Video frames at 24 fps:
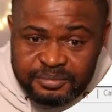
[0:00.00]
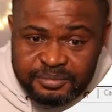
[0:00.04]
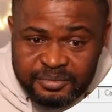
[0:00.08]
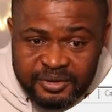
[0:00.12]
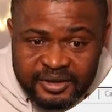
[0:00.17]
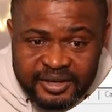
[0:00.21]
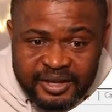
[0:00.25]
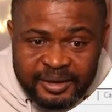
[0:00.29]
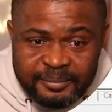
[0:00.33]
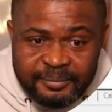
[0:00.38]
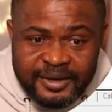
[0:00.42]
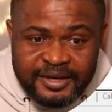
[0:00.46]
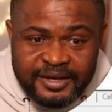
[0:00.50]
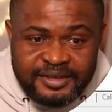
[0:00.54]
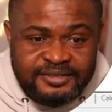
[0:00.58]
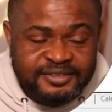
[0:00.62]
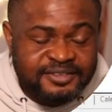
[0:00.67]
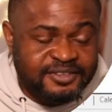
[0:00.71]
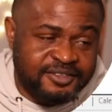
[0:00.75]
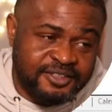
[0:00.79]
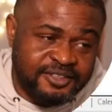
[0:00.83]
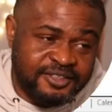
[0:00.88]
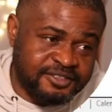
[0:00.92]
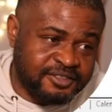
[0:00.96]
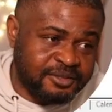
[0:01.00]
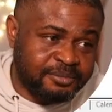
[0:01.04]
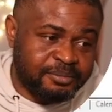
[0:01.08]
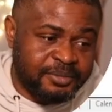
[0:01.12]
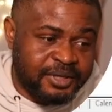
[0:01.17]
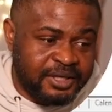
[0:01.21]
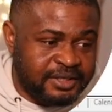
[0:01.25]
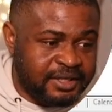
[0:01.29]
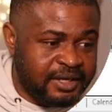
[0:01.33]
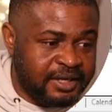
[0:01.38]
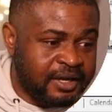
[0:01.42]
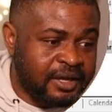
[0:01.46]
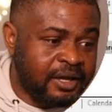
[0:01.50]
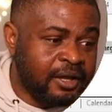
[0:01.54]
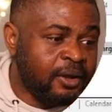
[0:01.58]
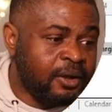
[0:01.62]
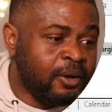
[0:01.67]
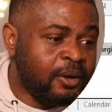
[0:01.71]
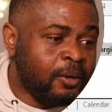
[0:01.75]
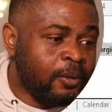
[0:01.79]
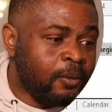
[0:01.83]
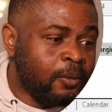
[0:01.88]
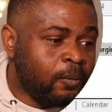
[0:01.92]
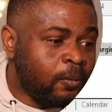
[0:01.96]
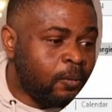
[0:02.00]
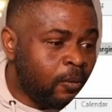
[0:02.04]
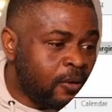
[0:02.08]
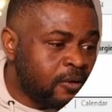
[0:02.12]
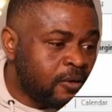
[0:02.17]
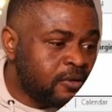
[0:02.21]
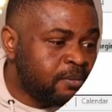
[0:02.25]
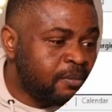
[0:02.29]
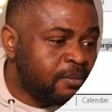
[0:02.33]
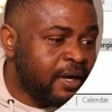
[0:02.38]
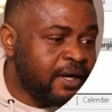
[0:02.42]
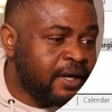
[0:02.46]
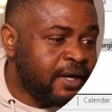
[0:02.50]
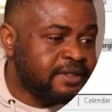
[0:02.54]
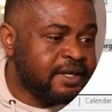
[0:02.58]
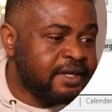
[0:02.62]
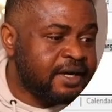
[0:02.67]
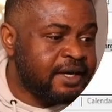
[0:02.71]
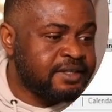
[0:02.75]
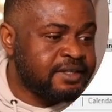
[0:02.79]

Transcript: amount. It doesn't matter. What matters